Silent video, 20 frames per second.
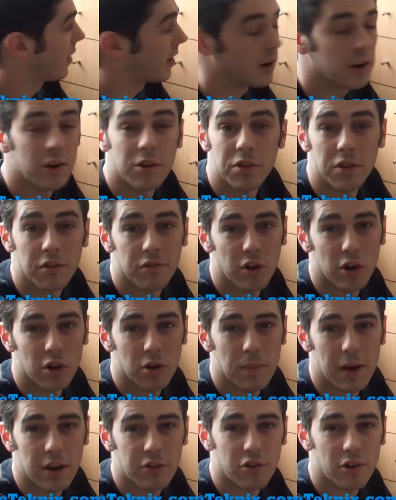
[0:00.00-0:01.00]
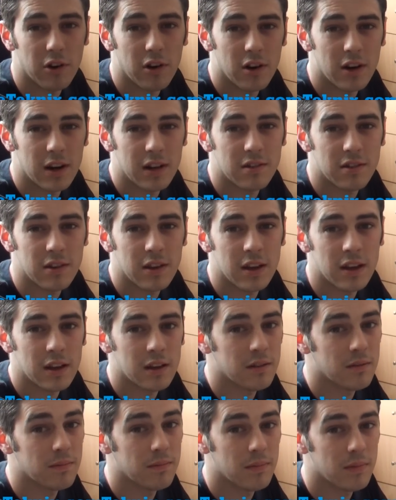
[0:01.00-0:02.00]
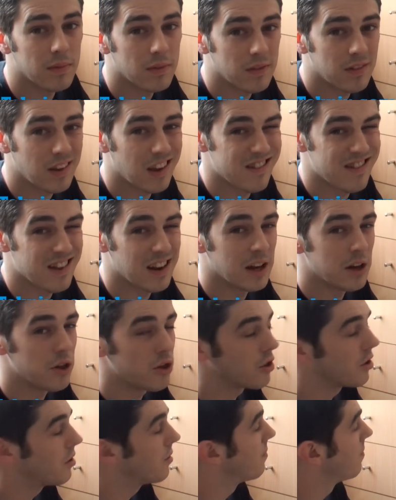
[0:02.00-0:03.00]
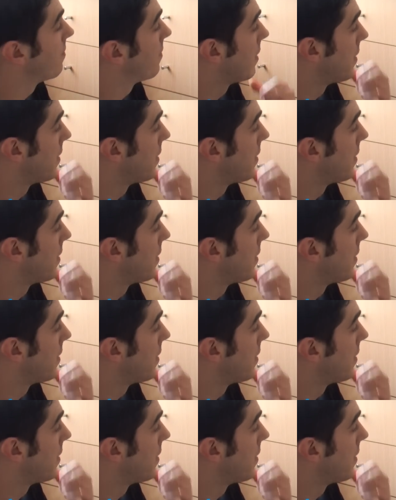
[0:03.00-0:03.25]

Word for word: including the volumetric lighting, tessellation,